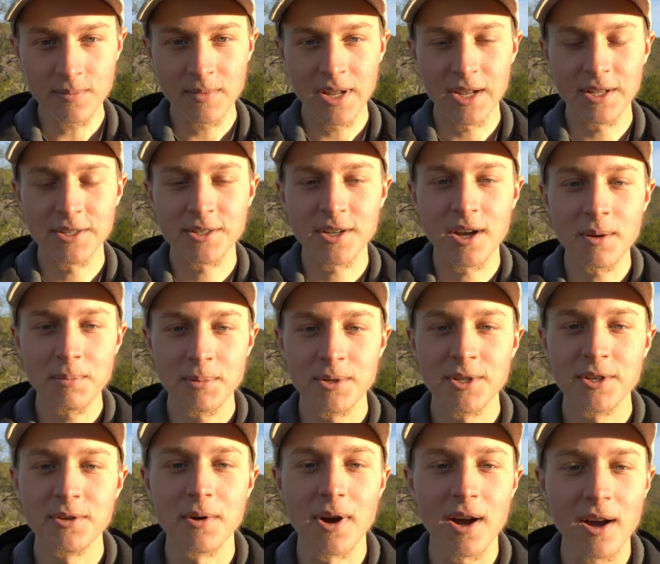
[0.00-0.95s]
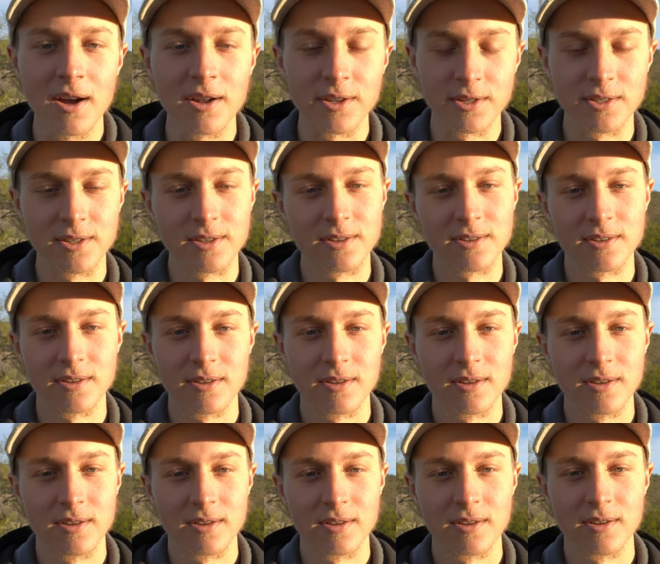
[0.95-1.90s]
It's up to us.
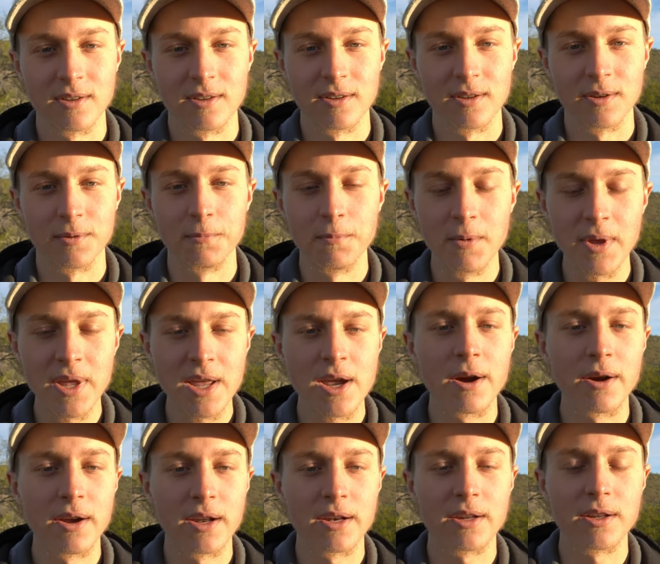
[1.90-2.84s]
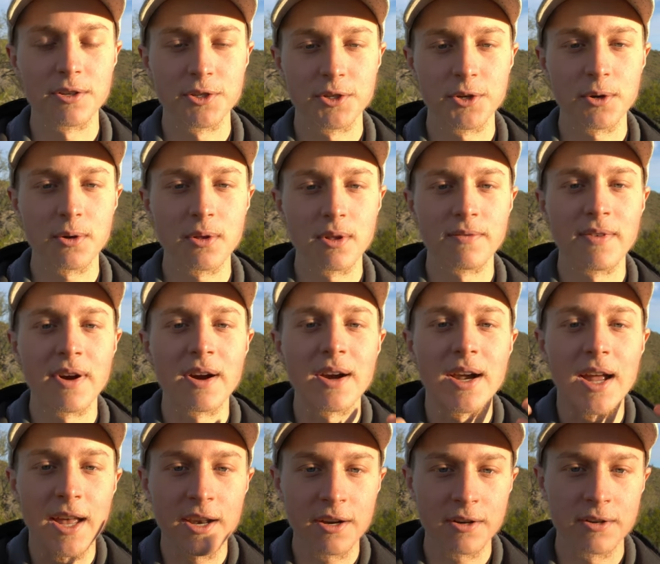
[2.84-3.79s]
We are in control of our
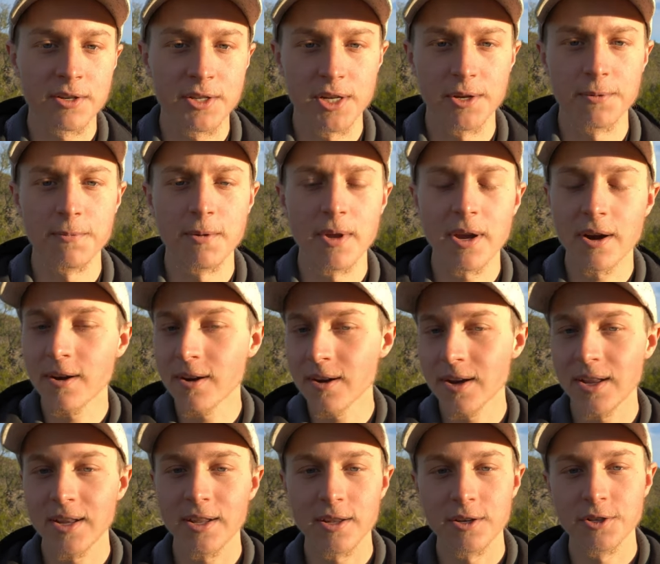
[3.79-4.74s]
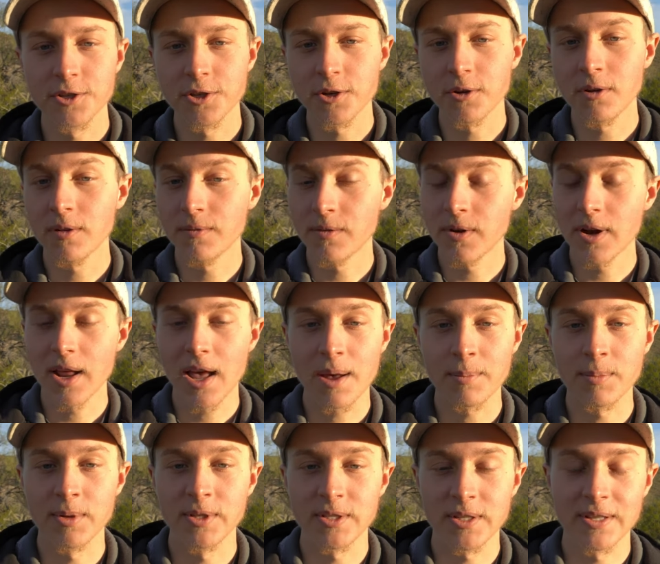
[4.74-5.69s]
energy. We aren't in control of what
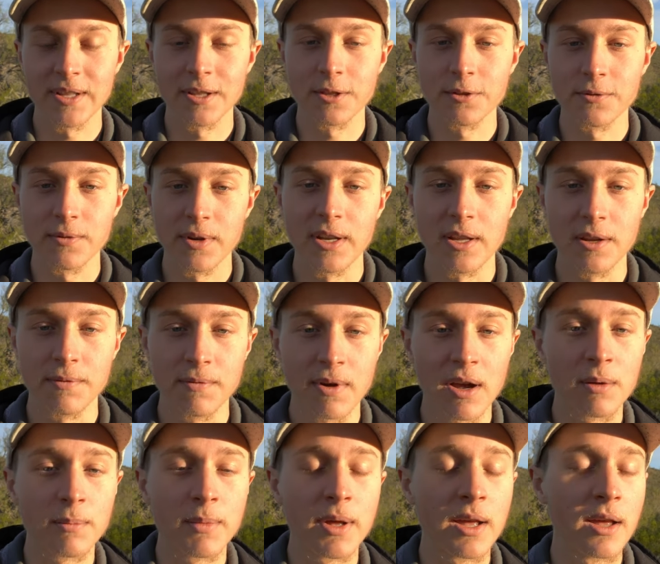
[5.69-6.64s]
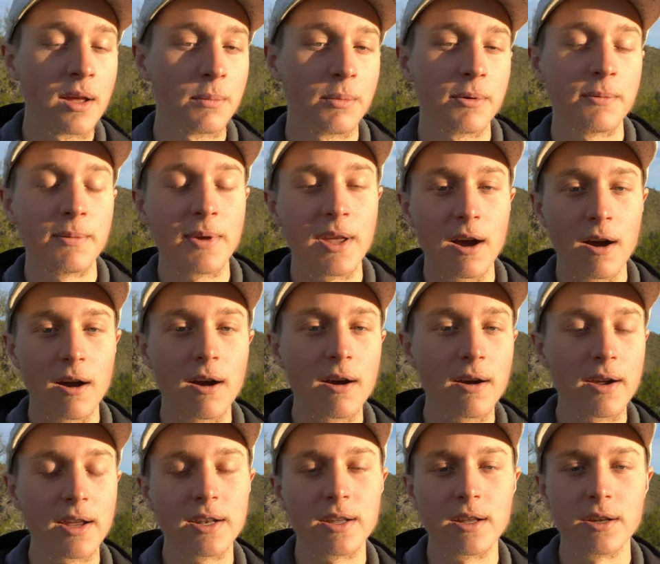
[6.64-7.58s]
happens in the 3D realm, but we
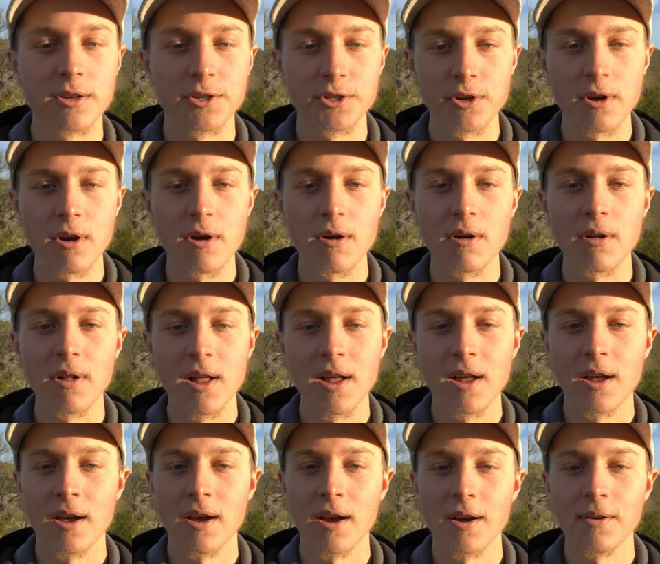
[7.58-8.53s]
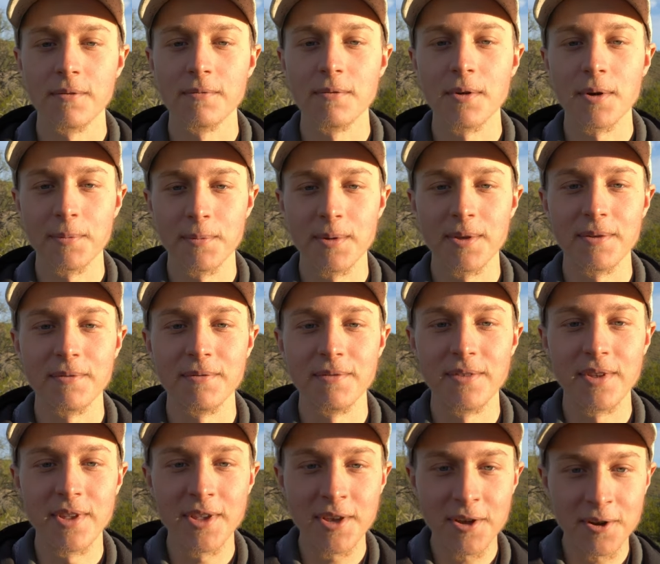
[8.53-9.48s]
are in control of what we
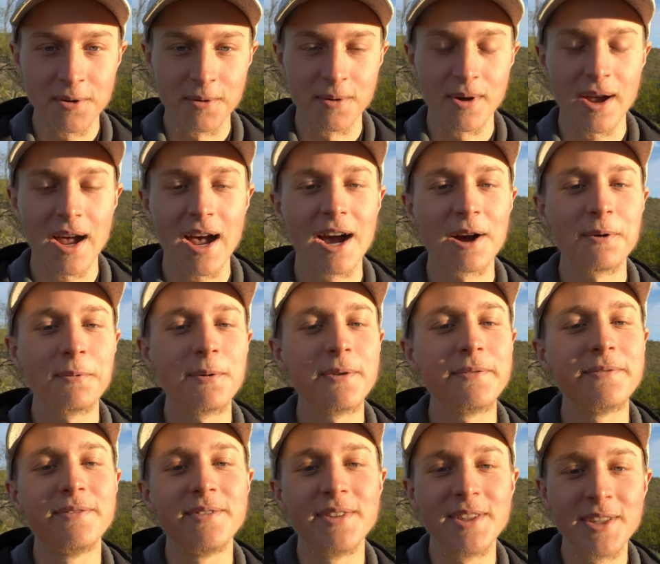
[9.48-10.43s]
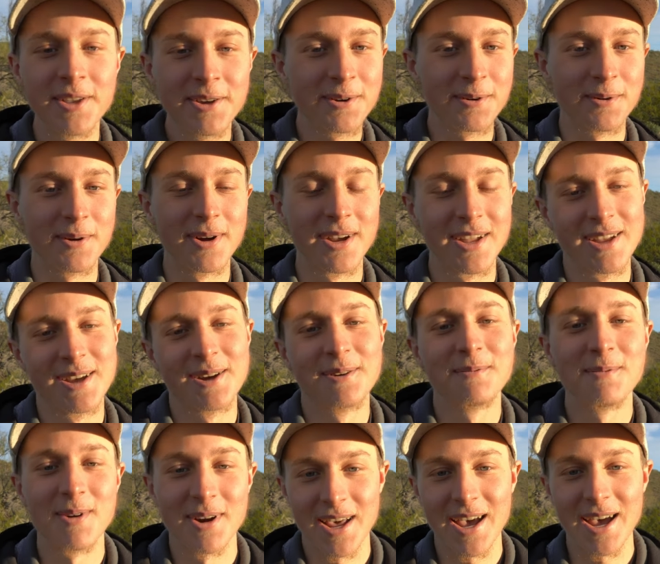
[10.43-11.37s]
view, how we view
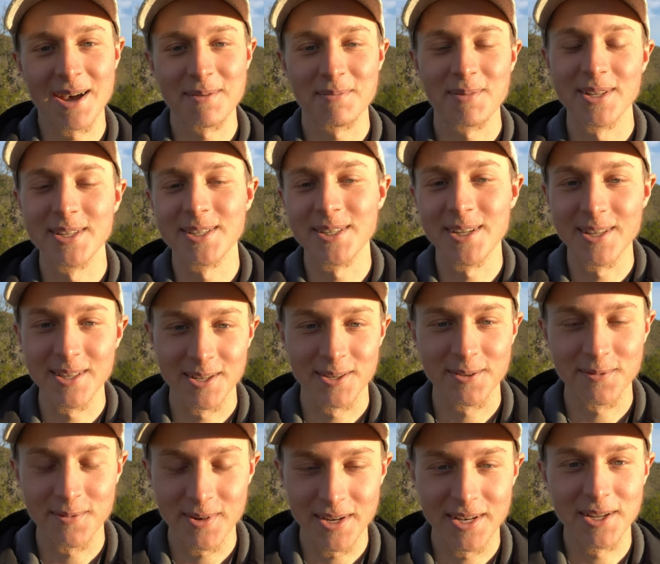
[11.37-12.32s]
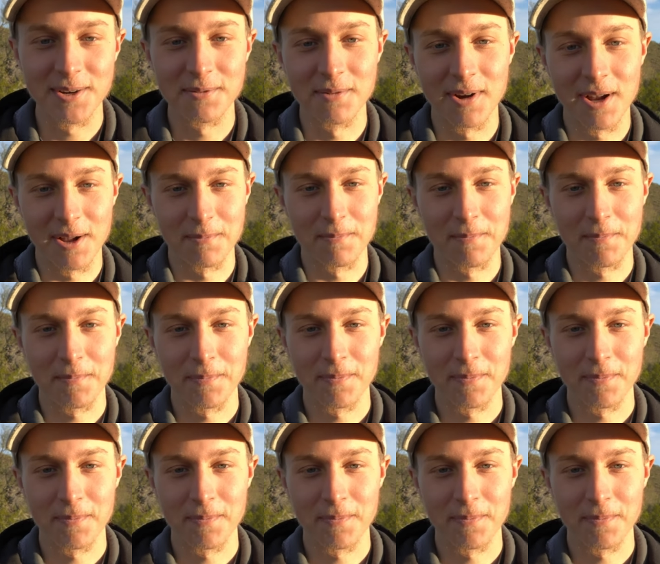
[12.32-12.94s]
what happens in the 3D realm.